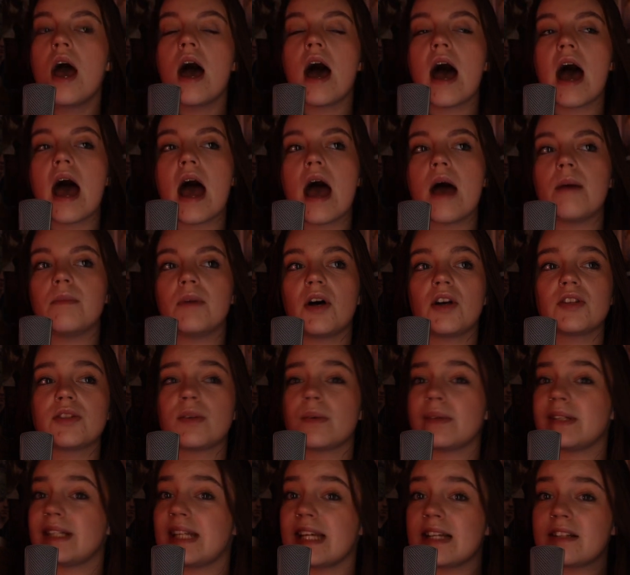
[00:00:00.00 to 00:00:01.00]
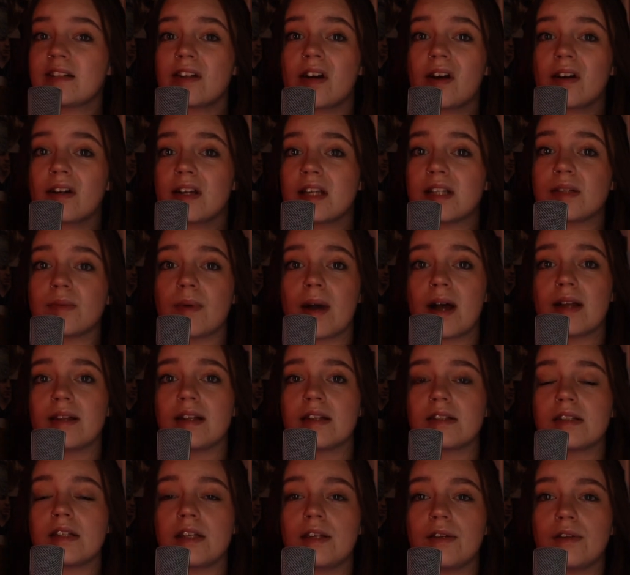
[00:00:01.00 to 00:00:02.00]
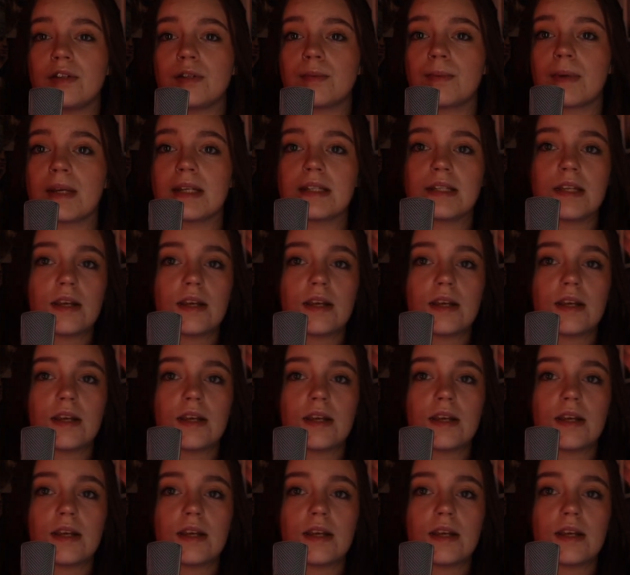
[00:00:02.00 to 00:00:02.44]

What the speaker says: Also on TikTok as well. That's a huge place